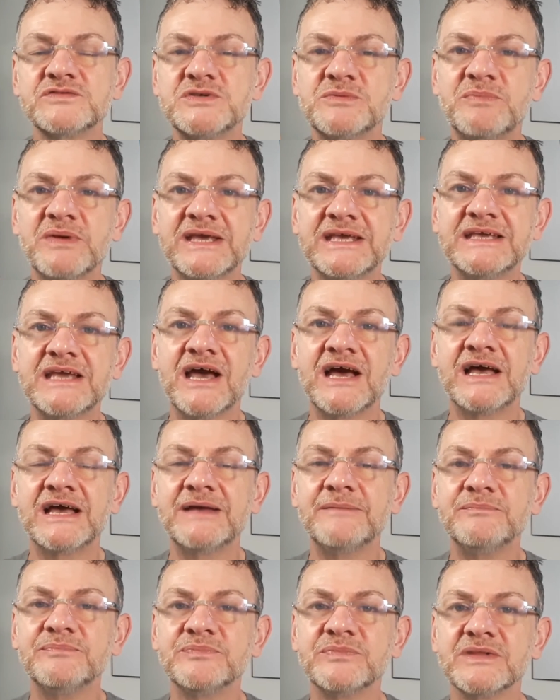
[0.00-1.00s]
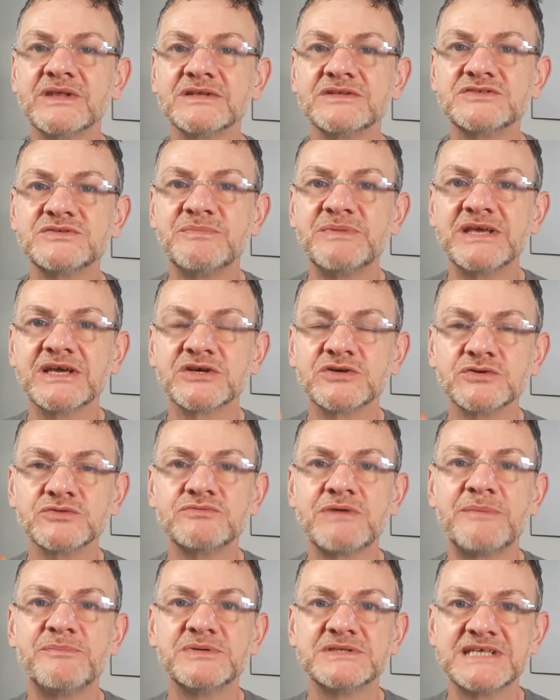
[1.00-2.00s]
to be a good
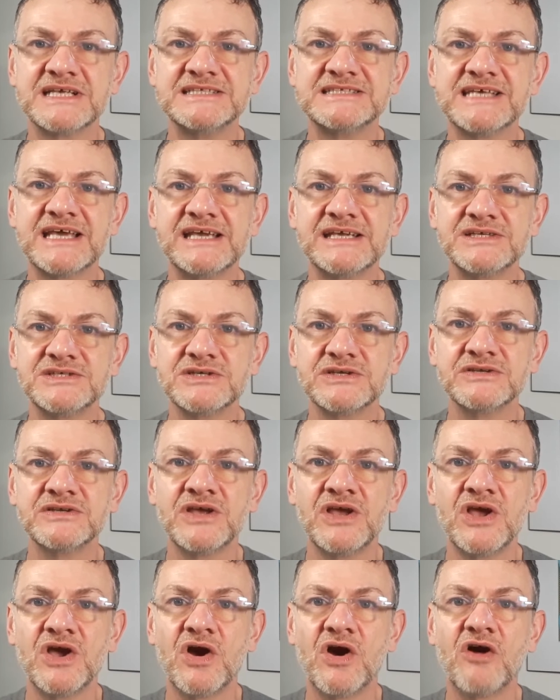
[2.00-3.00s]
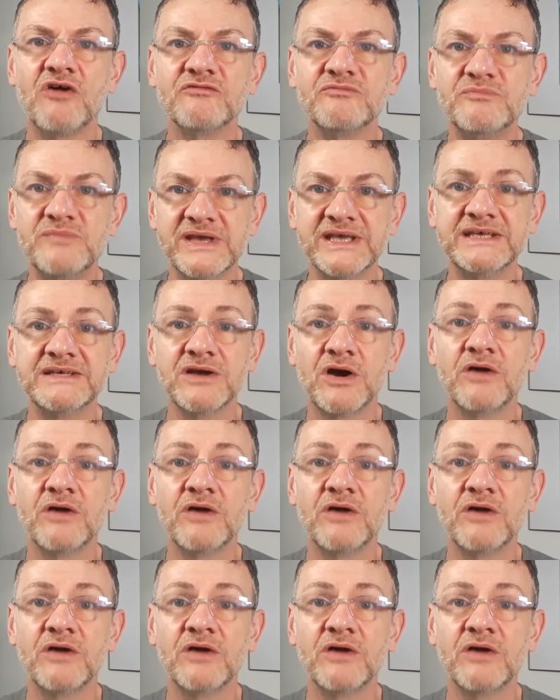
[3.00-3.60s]
representation of me,